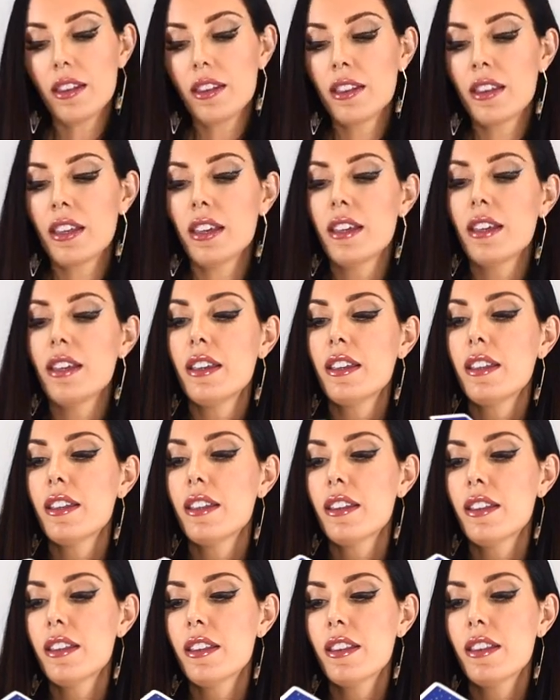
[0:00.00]
the
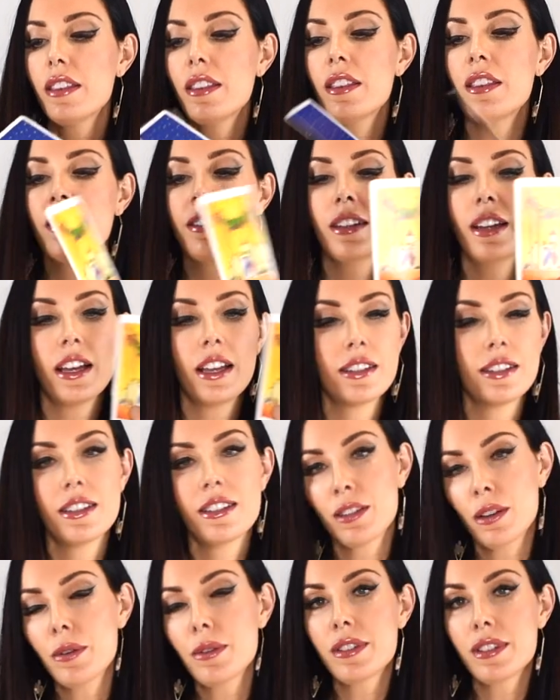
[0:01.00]
the stars
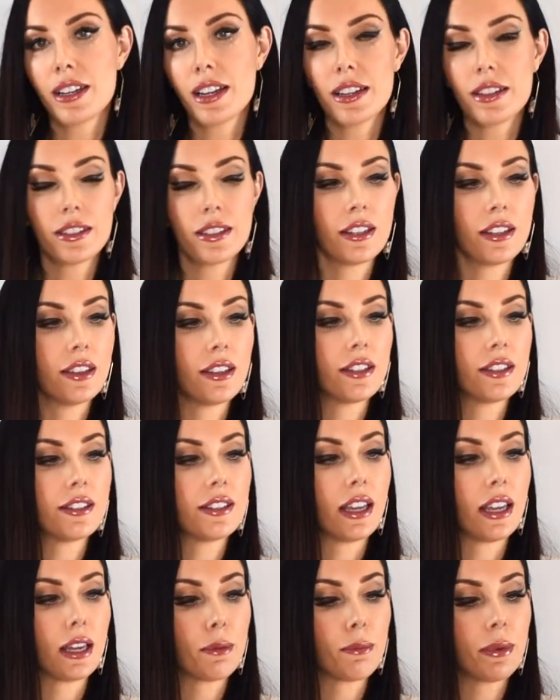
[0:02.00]
it's called starseed in this
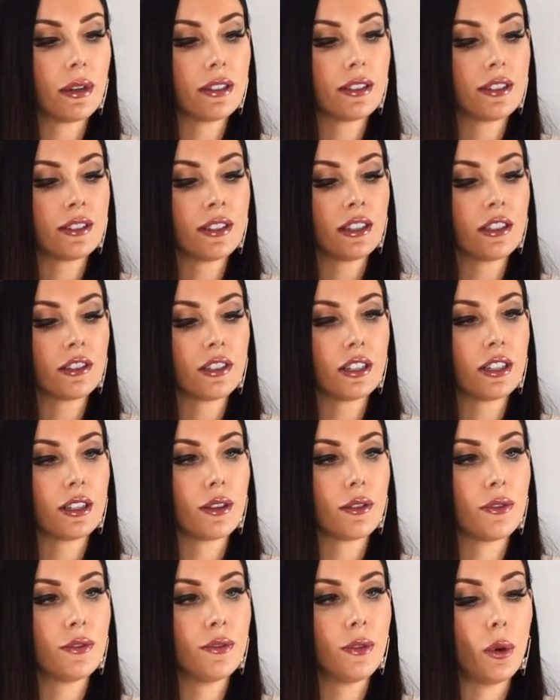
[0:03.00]
deck but it's essentially
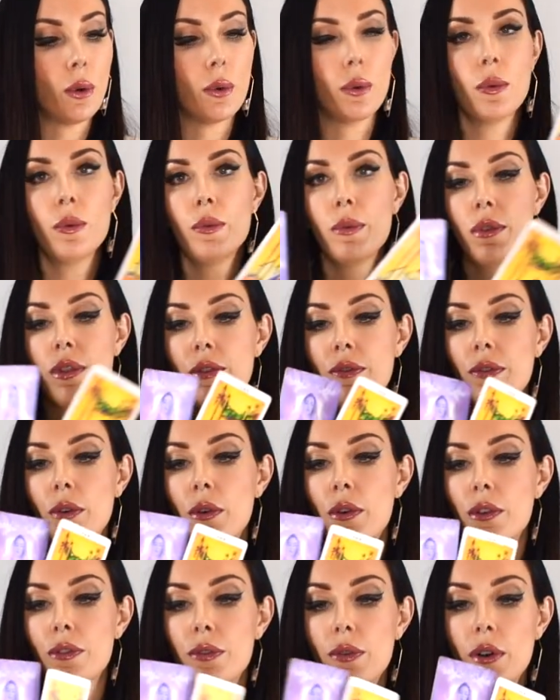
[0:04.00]
the fool with the
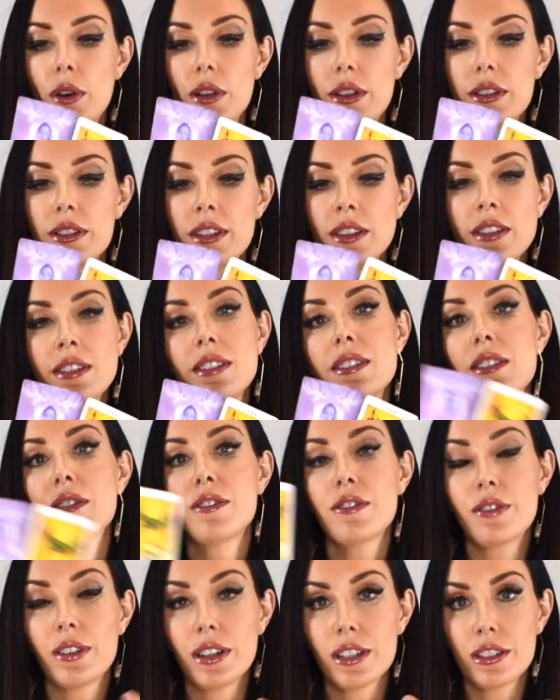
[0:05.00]
four of wands and this is a
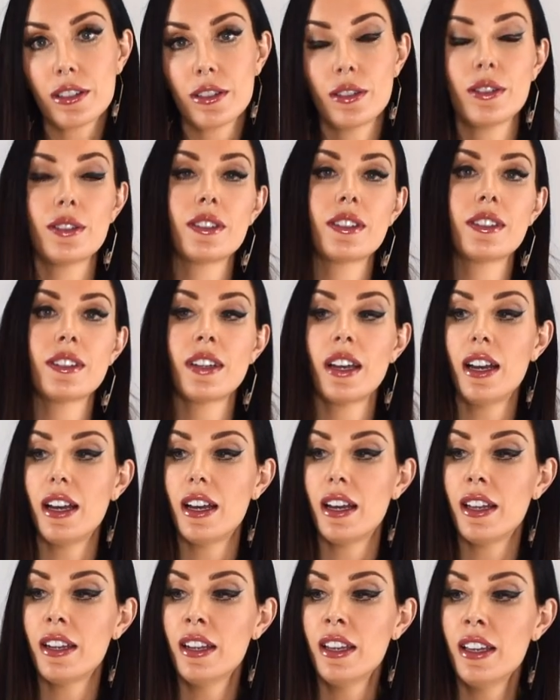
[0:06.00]
fresh new
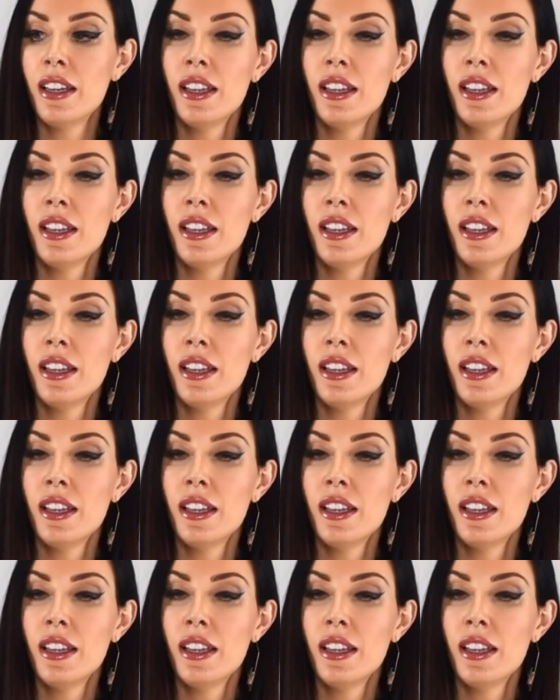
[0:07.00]
start